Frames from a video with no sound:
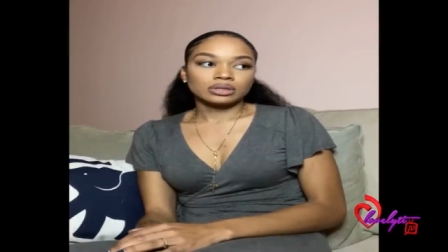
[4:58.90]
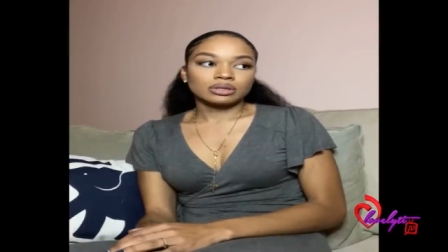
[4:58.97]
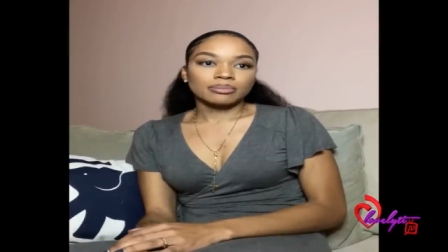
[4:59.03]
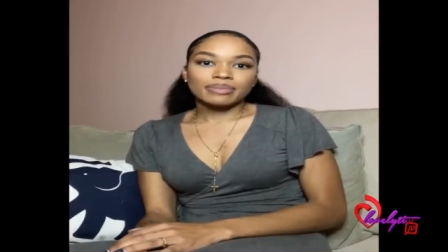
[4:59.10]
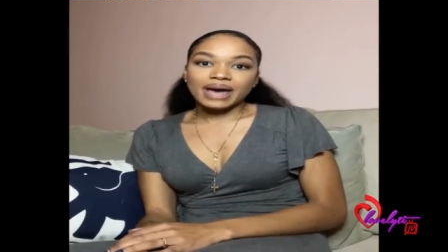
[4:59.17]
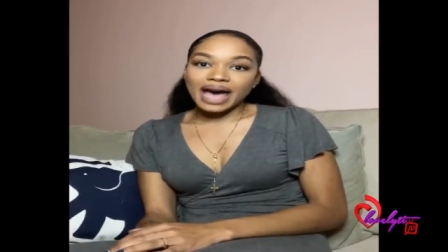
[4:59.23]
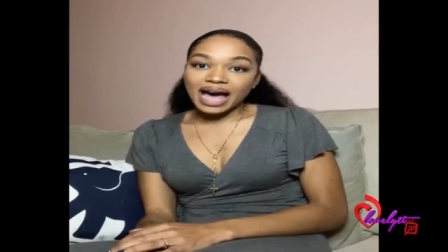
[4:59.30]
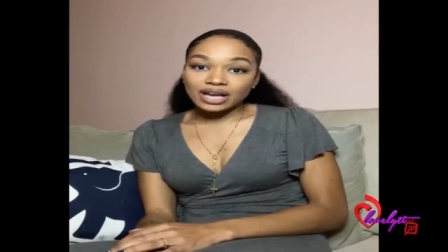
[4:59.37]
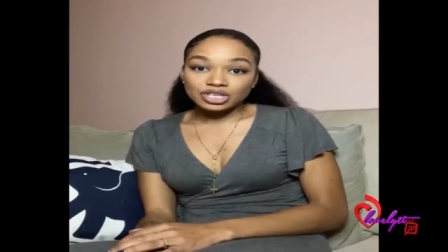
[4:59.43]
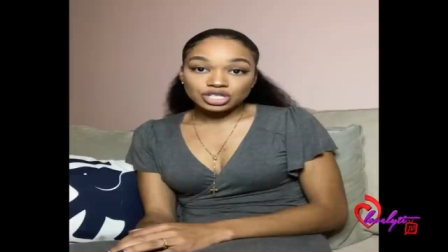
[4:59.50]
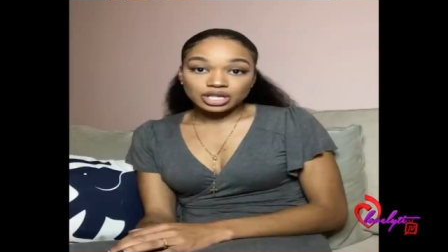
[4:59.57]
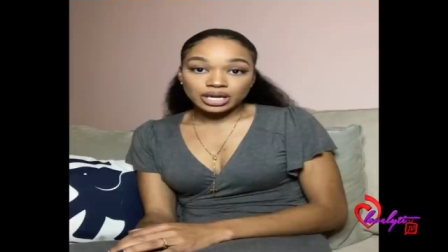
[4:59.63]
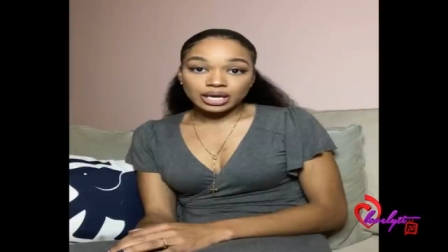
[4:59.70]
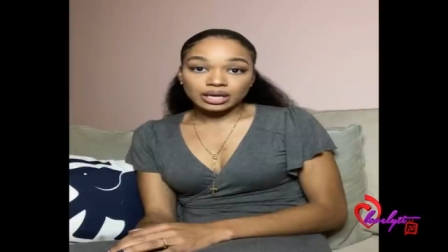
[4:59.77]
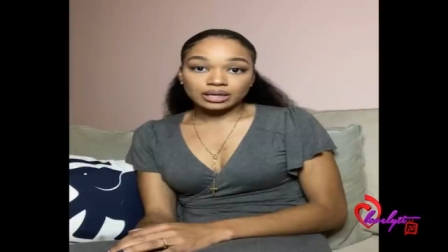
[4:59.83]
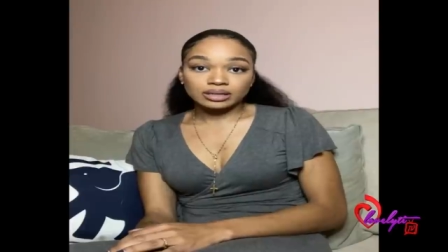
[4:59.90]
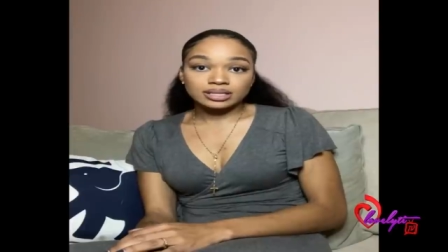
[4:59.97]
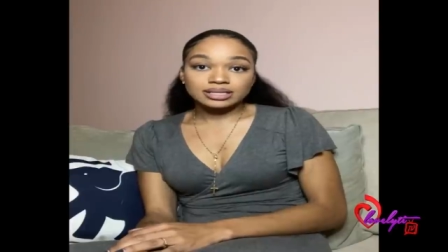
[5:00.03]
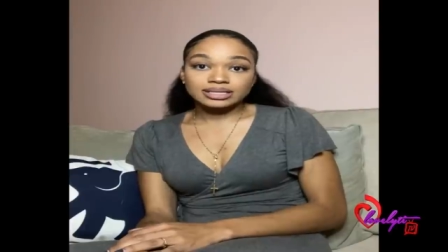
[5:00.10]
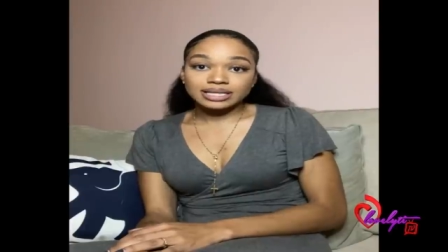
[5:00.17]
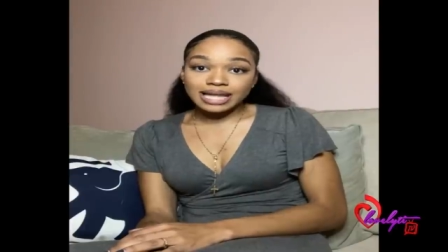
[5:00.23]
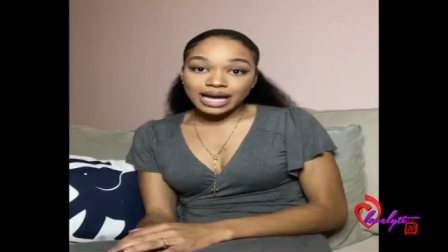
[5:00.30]
the bashing, the
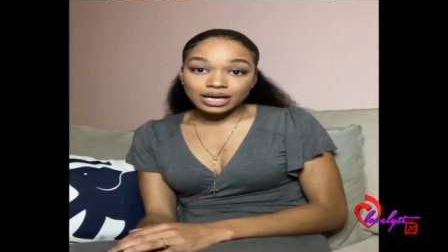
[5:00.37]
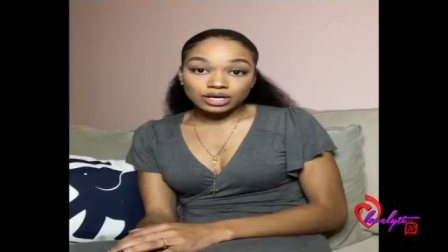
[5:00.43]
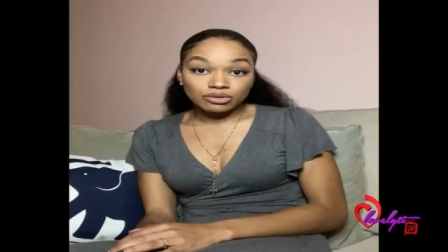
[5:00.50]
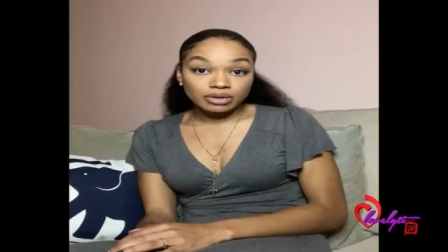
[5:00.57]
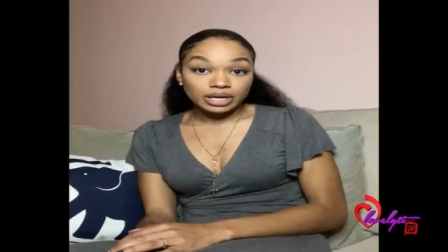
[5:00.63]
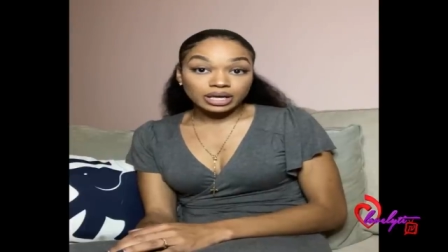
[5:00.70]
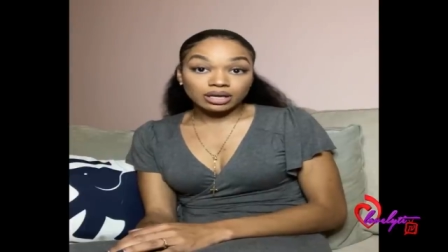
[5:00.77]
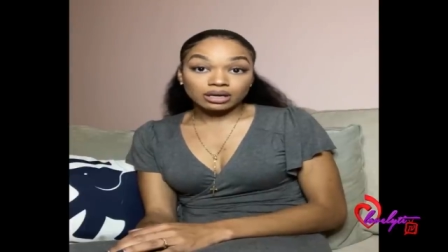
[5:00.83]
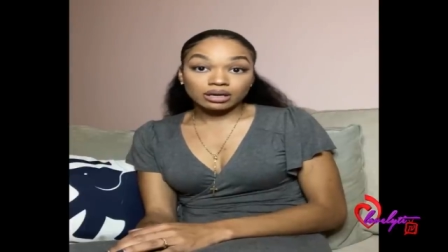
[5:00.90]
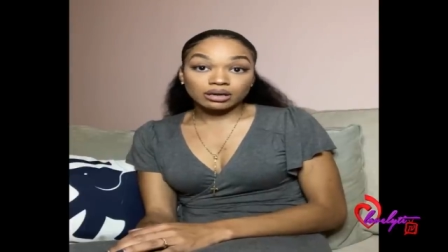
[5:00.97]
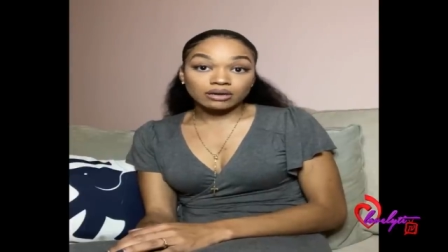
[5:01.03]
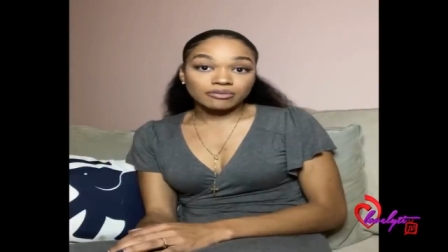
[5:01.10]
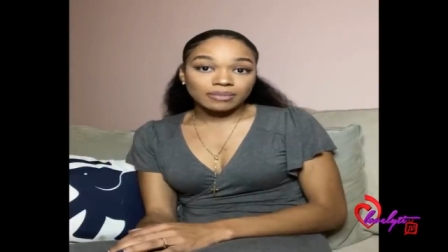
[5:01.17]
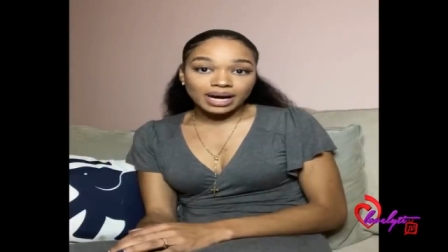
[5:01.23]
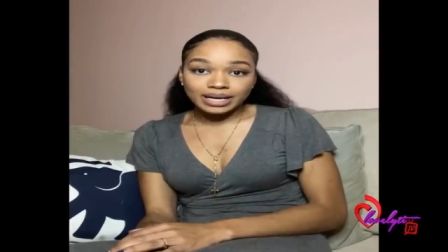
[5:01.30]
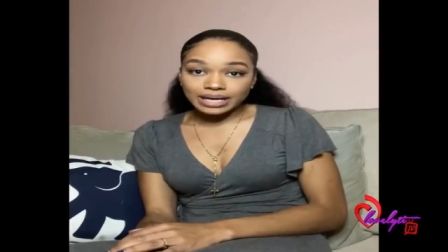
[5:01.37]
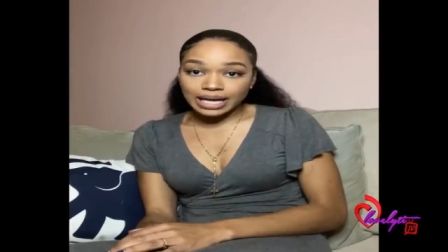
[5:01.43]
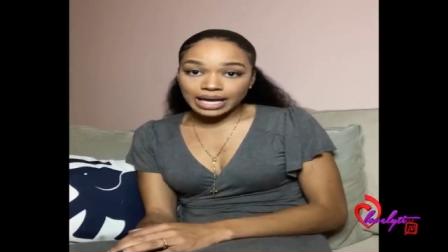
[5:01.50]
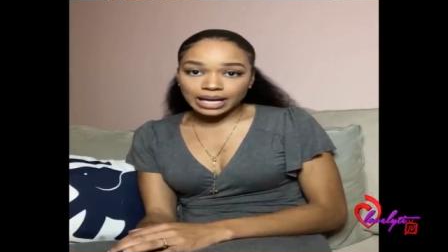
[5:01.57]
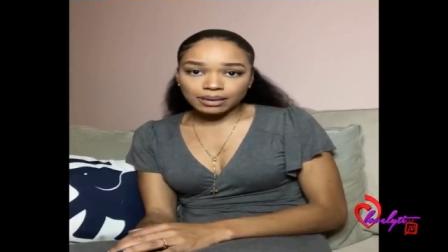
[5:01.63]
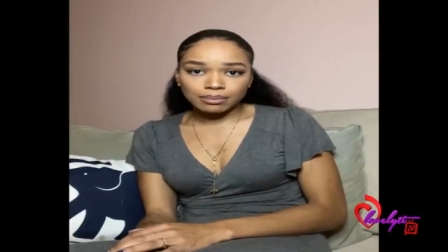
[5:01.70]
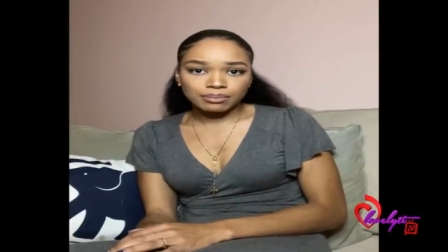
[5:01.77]
slandering of my
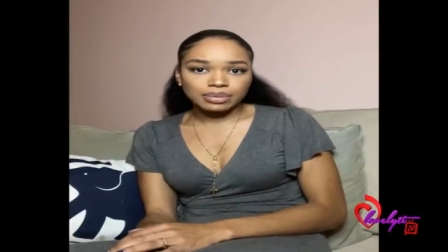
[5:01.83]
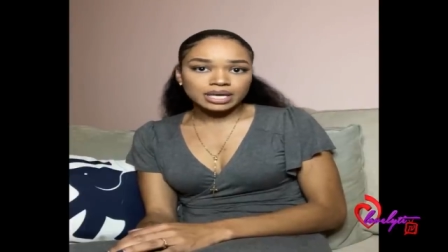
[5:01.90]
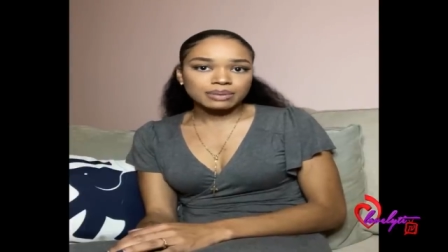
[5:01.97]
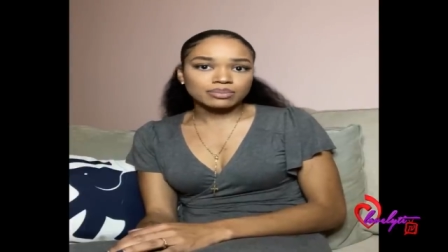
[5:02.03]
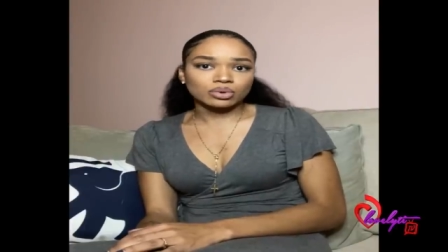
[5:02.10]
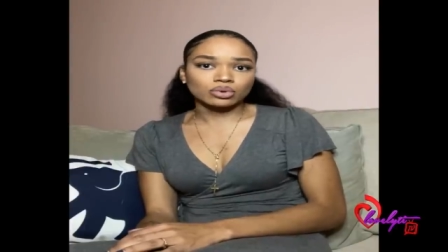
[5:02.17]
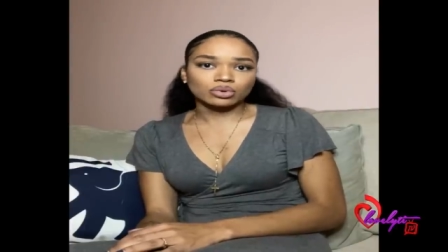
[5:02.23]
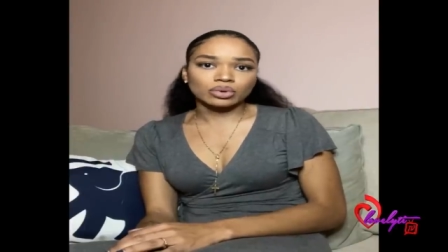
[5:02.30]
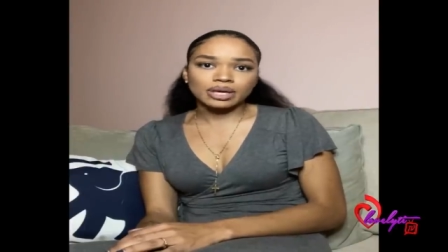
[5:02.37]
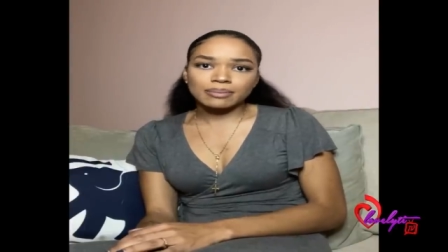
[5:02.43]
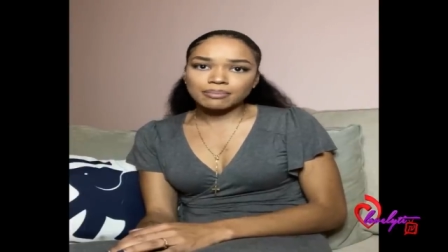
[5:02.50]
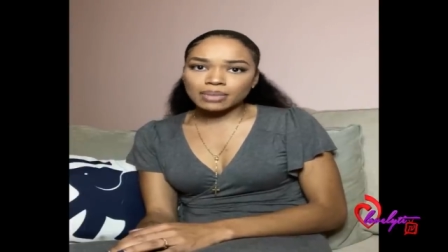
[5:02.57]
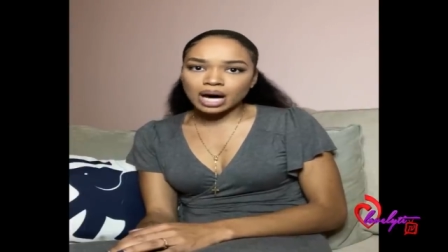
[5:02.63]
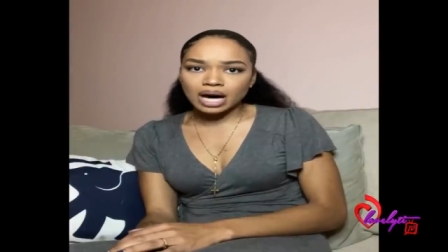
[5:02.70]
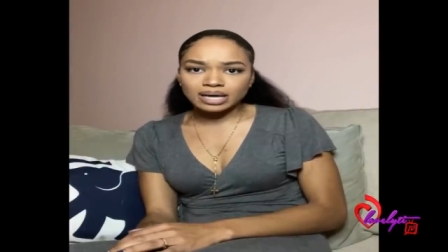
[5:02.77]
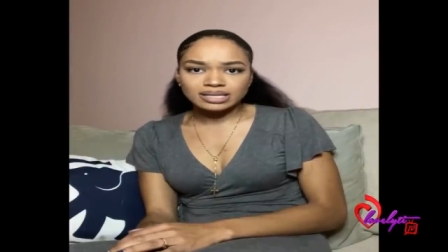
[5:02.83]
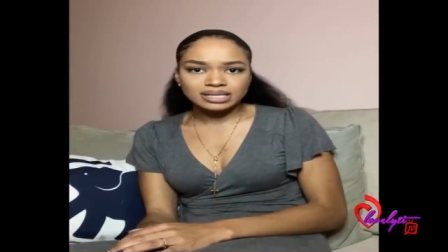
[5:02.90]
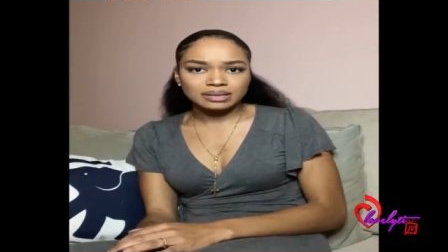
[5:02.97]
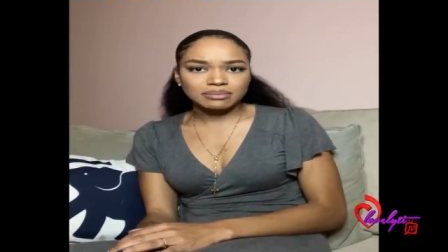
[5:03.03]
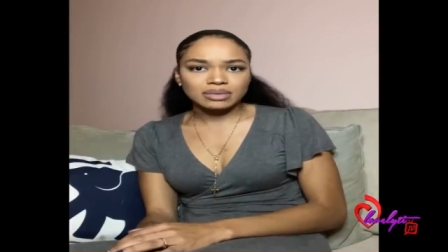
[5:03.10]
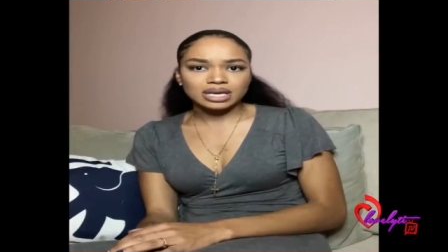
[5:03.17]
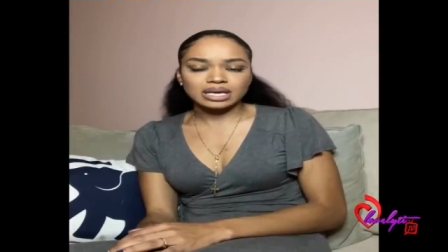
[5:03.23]
name, people
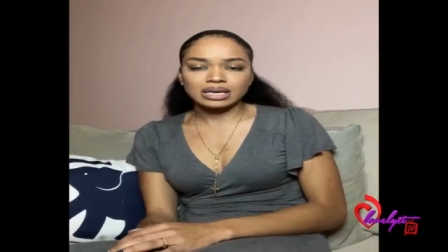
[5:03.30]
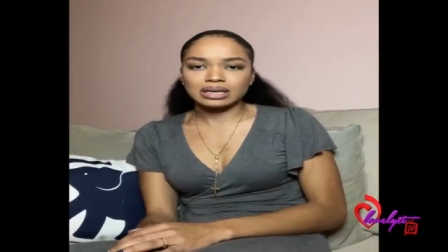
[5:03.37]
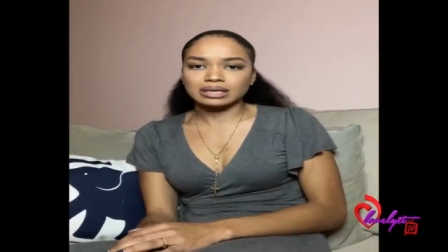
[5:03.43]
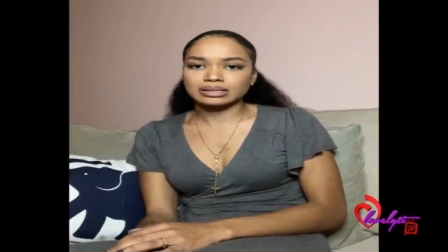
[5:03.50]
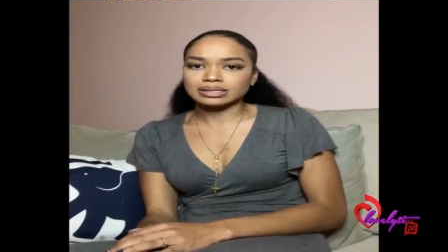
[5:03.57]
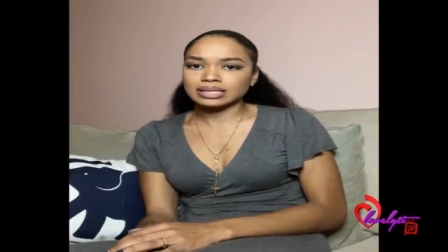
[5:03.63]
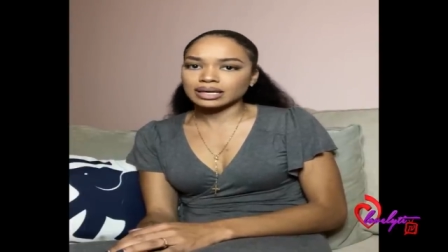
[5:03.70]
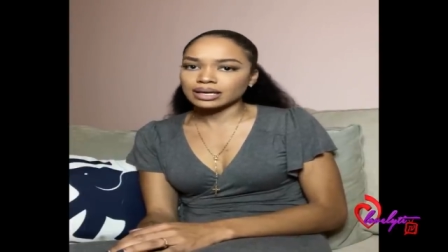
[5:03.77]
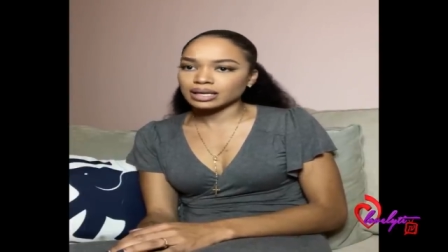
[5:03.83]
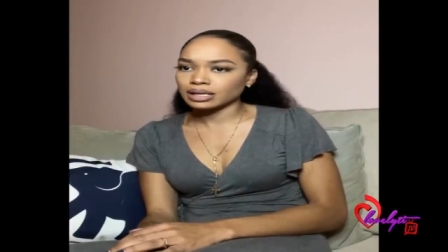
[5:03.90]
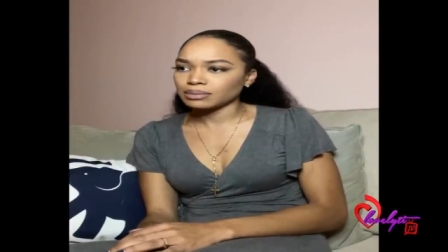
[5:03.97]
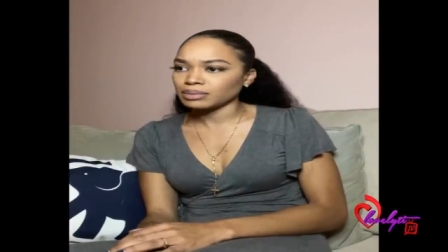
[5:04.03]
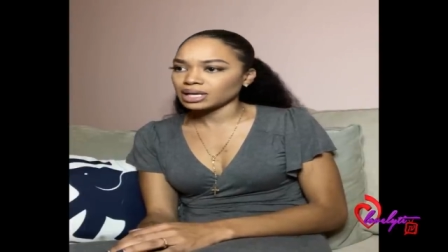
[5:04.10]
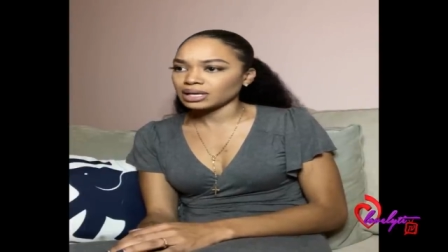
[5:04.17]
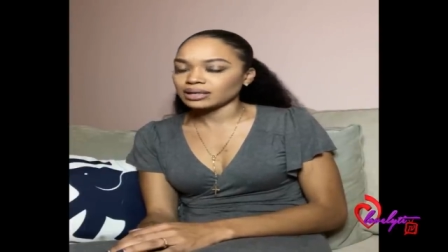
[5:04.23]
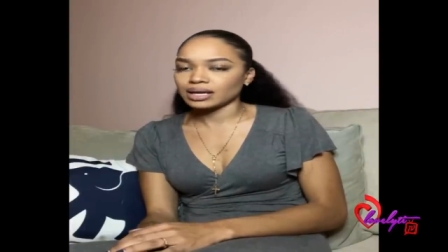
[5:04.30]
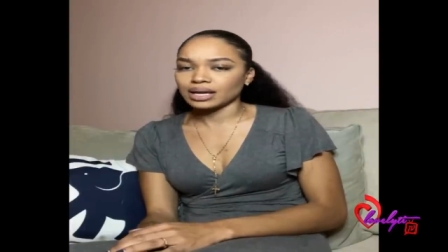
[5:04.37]
inboxing me and telling me